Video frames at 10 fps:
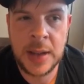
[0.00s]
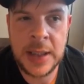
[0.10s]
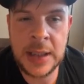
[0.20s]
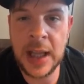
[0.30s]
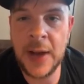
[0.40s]

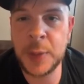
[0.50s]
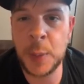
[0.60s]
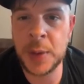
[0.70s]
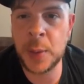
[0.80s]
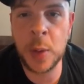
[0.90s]
he left
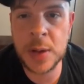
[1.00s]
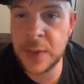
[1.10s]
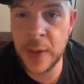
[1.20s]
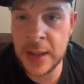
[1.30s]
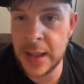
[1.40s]
with the worst
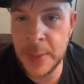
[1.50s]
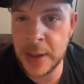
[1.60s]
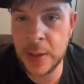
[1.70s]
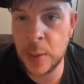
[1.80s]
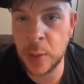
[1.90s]
fucking
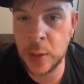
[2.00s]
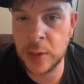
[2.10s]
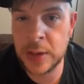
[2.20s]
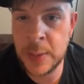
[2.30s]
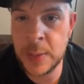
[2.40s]
gimmick in the
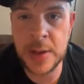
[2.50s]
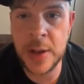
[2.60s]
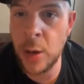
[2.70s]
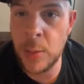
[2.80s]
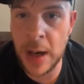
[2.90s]
world. He was a
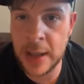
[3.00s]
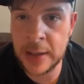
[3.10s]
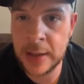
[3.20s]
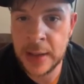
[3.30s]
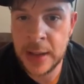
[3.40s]

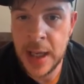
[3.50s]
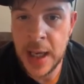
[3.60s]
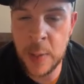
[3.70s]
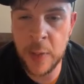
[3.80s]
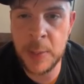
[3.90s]
nobody.
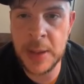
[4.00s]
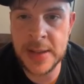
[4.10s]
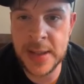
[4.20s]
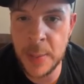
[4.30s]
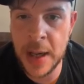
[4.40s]
He went from being
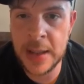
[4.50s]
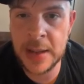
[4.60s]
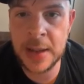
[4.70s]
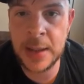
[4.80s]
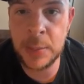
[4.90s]
somebody,
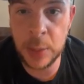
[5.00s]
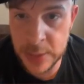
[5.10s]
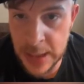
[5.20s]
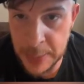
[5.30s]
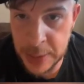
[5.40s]
then he blew
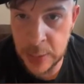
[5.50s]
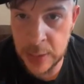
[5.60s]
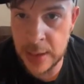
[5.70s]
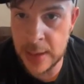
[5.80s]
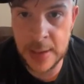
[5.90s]
his
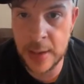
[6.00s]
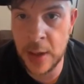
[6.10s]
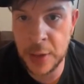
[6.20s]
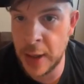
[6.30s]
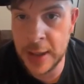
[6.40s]
opportunity. They, th-
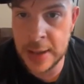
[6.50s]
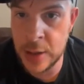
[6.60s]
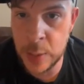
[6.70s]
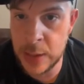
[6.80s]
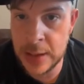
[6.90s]
they thought he
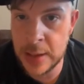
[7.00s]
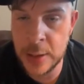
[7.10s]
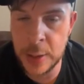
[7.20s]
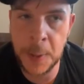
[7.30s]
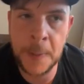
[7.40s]
didn't do what he needed
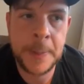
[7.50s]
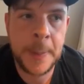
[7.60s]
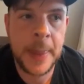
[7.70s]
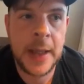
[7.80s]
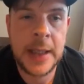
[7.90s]
to do.
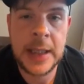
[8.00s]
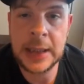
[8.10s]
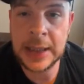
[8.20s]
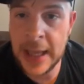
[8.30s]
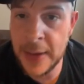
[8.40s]

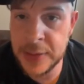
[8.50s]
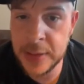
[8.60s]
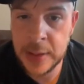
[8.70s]
Left,